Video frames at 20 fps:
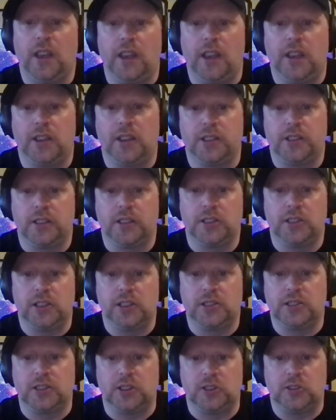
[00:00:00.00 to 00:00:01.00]
and
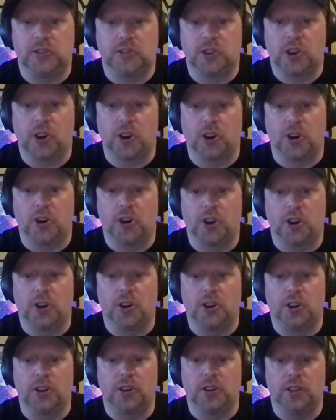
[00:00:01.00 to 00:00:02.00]
this is
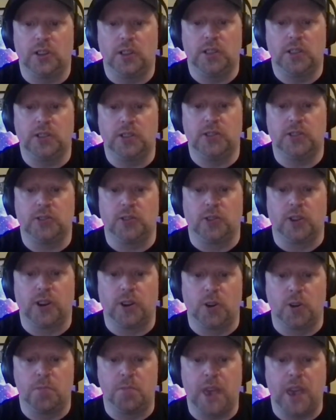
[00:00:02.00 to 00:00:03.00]
sort of
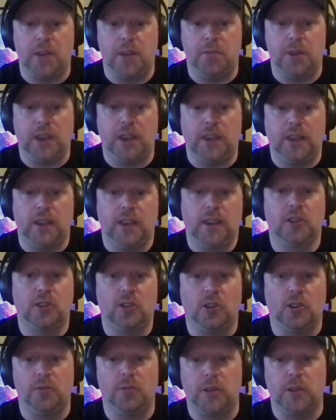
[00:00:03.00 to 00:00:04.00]
her baby,
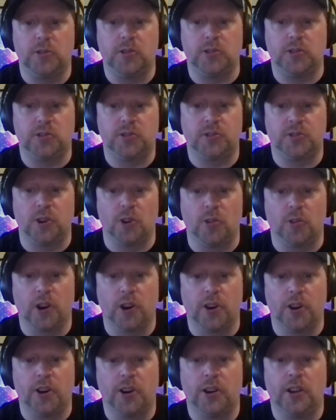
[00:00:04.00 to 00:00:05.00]
or maybe she's a
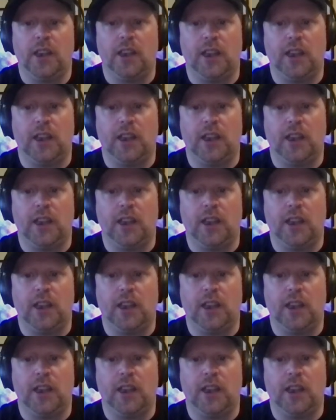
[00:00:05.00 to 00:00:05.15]
showrunner,